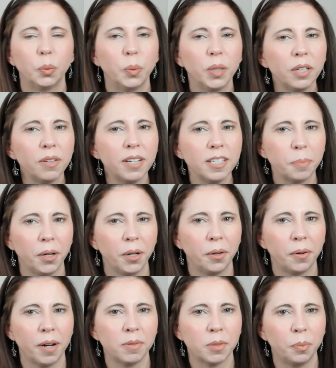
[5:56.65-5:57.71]
Will these
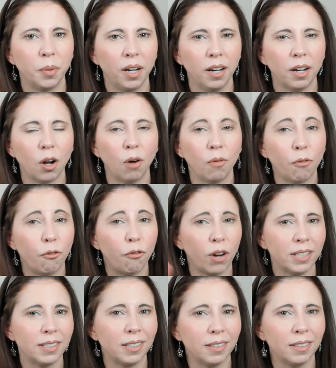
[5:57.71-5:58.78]
programs work on
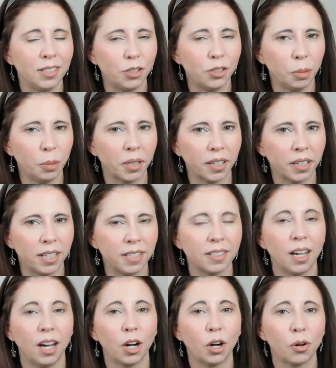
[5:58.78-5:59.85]
finding these duplicates
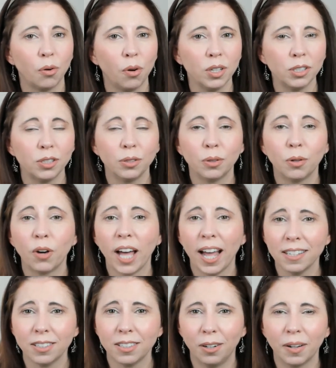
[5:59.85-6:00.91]
across your
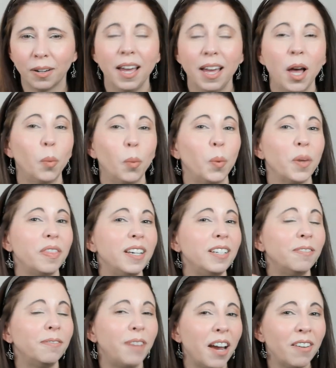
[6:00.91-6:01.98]
catalog with
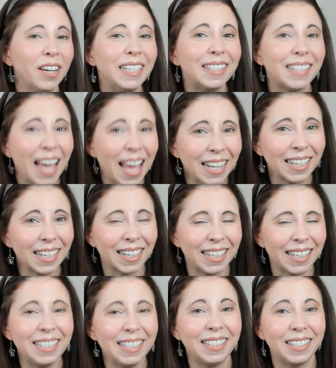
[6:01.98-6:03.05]
these very technically